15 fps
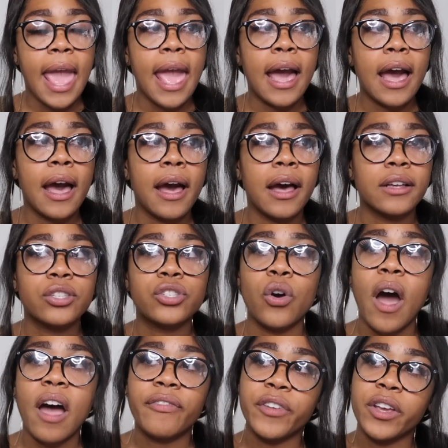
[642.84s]

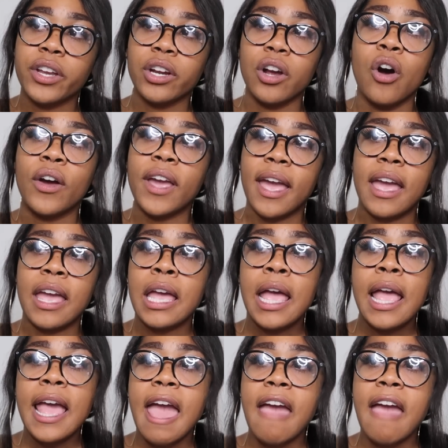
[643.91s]
So I figured, okay,